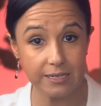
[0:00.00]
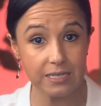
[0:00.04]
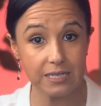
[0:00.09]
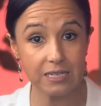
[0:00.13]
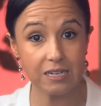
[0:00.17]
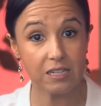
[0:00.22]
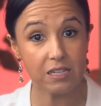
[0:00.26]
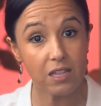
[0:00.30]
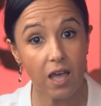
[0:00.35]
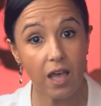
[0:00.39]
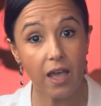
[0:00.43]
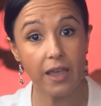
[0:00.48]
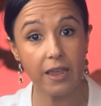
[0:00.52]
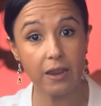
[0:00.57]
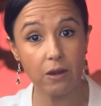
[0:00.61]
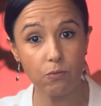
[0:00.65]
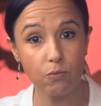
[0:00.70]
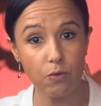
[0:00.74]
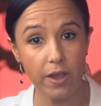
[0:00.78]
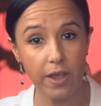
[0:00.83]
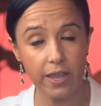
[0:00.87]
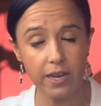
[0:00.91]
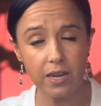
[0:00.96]
decline,
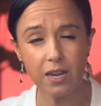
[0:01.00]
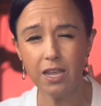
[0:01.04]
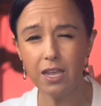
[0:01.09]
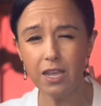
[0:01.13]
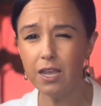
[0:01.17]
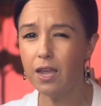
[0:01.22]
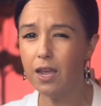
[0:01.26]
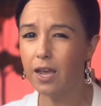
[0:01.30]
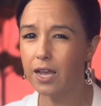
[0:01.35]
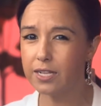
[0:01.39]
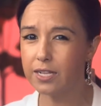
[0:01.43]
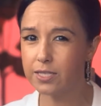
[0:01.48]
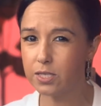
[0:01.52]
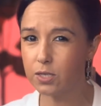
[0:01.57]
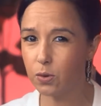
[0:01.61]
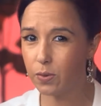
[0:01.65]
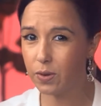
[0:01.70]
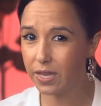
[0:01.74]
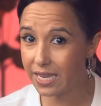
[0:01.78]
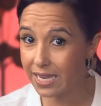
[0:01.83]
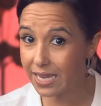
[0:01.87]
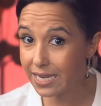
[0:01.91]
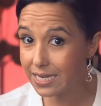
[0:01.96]
right? And so
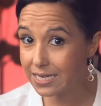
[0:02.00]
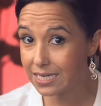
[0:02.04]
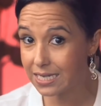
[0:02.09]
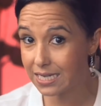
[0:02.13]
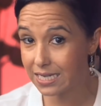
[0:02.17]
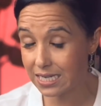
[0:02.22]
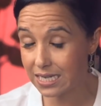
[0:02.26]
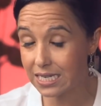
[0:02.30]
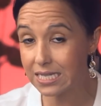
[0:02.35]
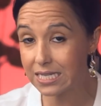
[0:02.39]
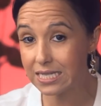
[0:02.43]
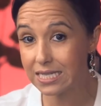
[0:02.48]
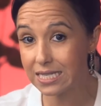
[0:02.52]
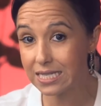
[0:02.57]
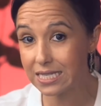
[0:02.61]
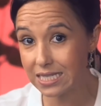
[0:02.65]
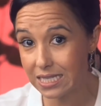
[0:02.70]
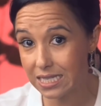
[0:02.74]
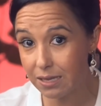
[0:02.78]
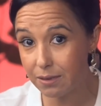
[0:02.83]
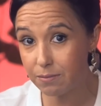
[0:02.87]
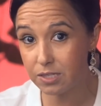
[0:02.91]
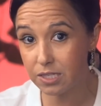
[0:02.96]
it
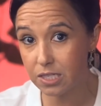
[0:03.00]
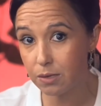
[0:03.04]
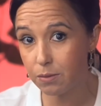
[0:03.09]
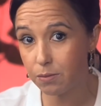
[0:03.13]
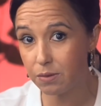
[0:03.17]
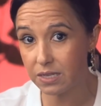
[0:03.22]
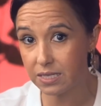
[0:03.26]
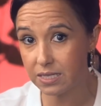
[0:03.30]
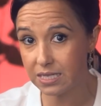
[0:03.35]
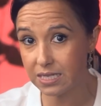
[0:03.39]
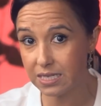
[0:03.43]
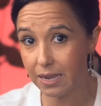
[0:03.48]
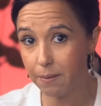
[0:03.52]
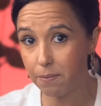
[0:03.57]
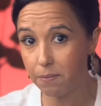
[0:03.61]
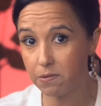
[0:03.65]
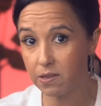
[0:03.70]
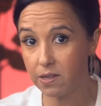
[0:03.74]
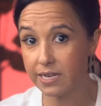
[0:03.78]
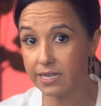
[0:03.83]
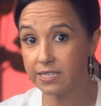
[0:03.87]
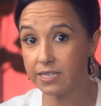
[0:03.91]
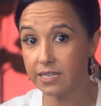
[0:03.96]
seems to be
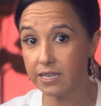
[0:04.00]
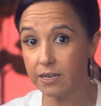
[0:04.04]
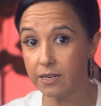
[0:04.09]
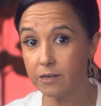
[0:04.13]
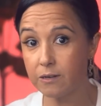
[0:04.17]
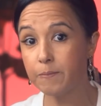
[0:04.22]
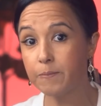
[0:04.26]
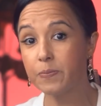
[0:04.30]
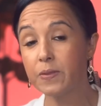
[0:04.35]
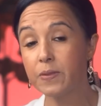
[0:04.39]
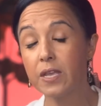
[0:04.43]
stabilizing